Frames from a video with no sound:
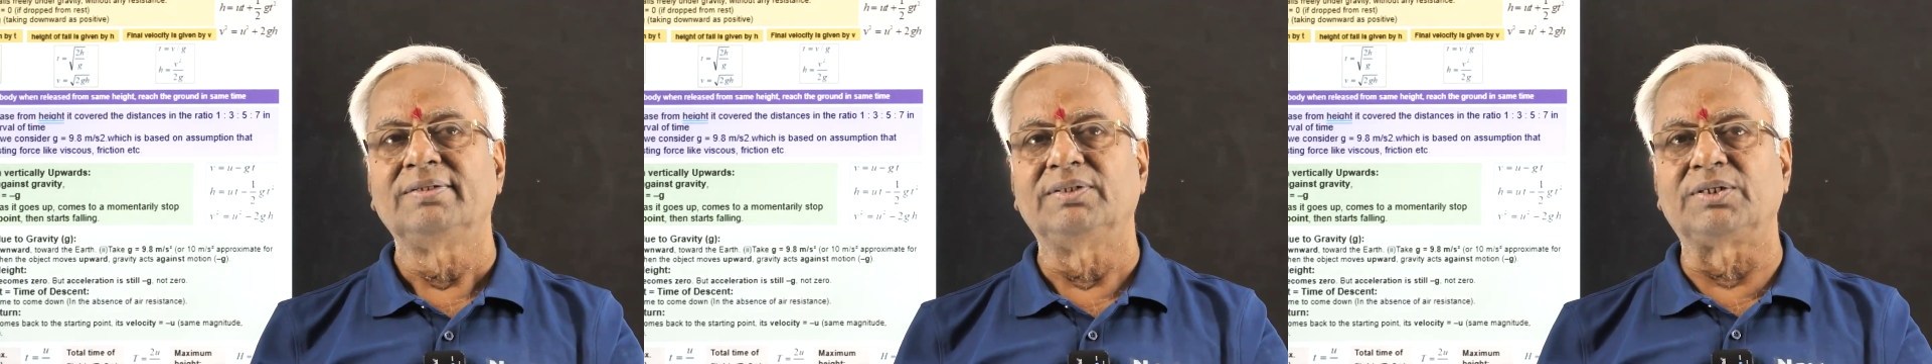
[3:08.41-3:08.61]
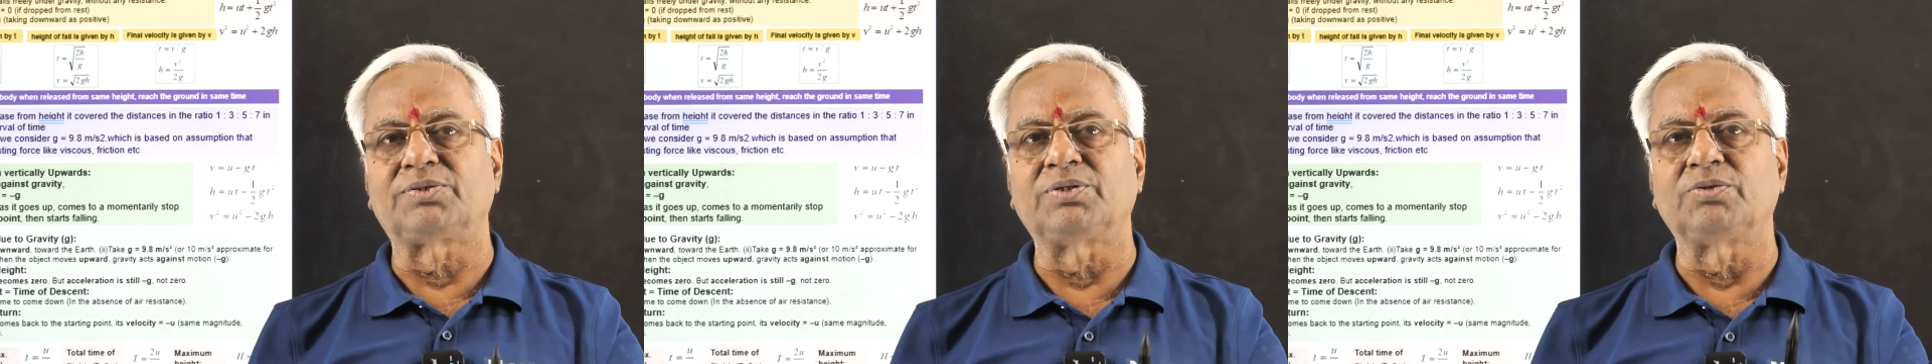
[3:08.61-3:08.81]

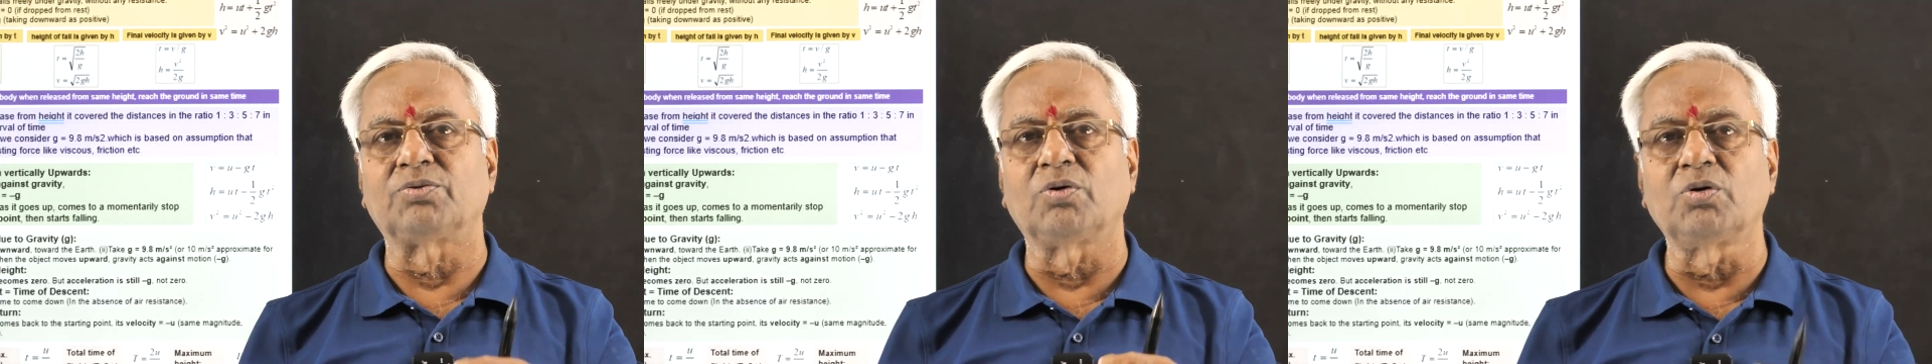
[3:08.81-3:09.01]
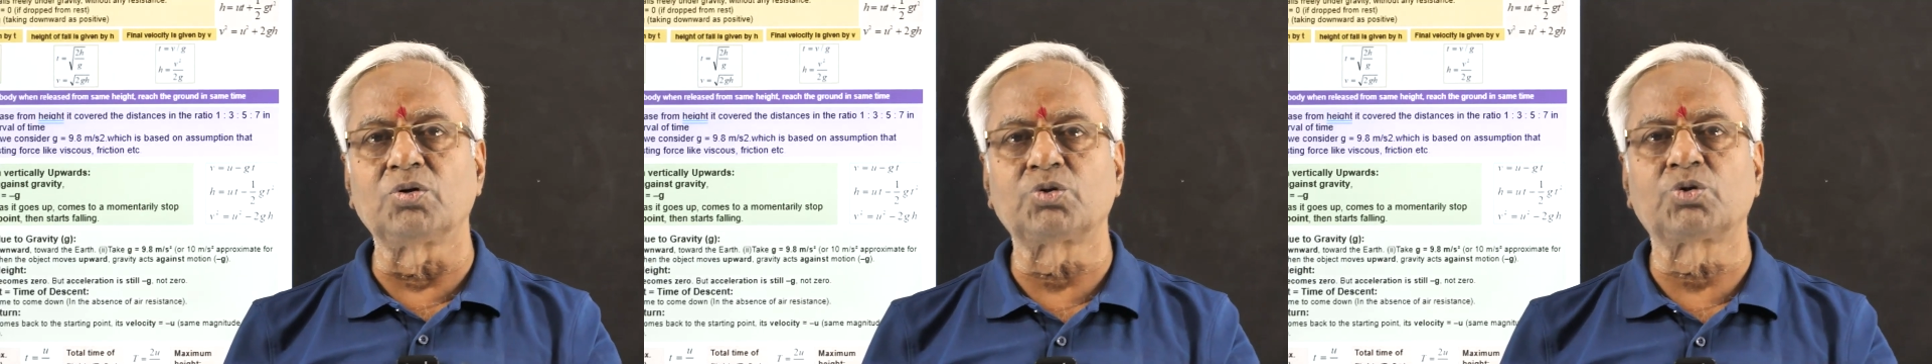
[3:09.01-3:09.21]
this is
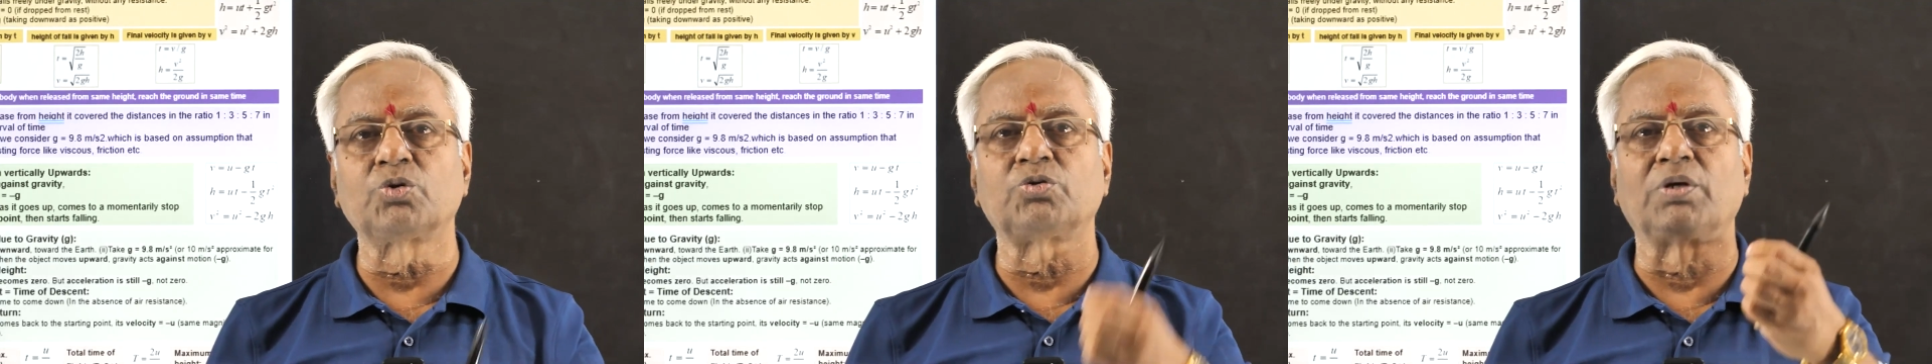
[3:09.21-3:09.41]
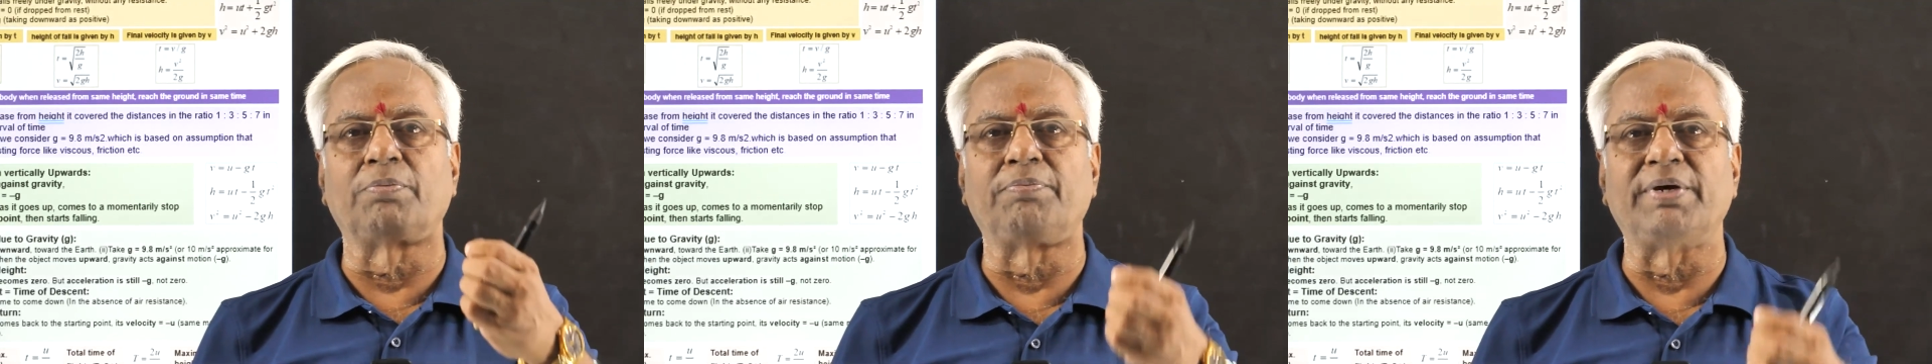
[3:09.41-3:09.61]

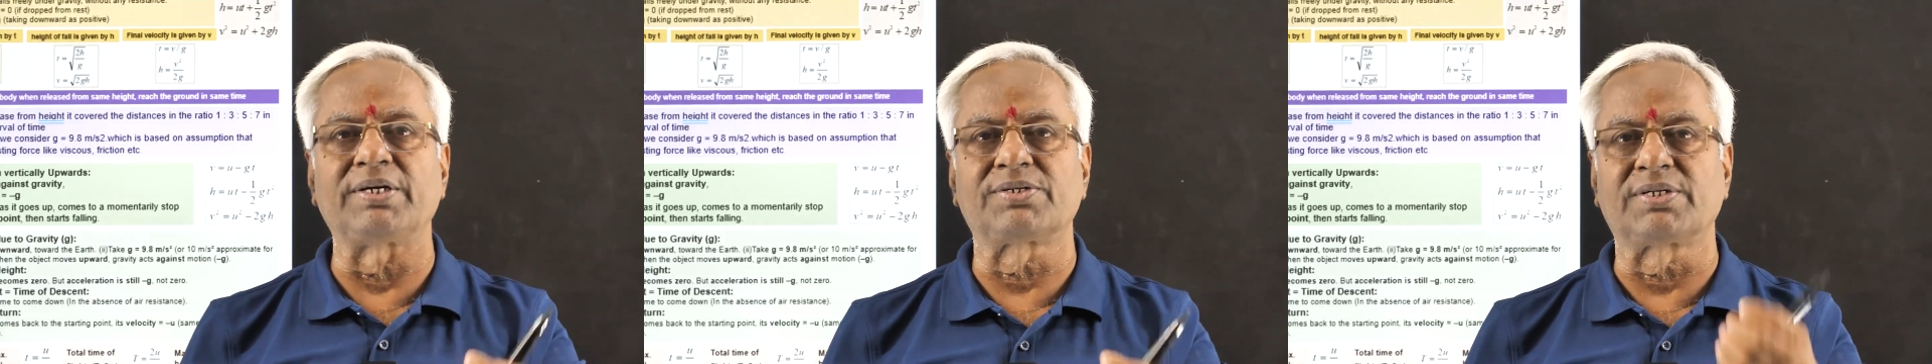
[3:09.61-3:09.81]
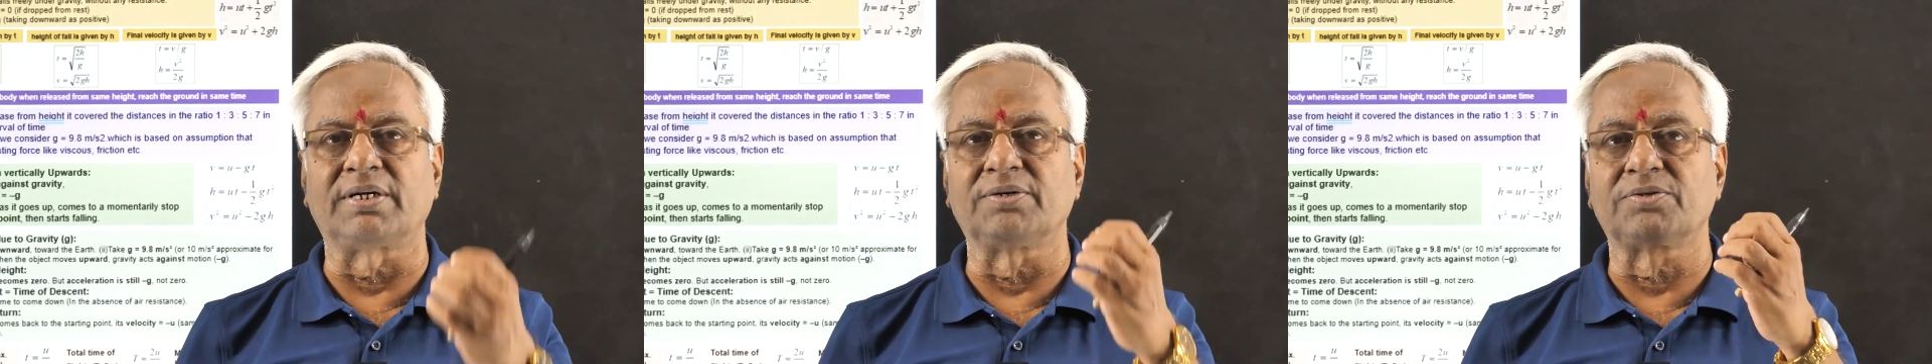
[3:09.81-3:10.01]
also the best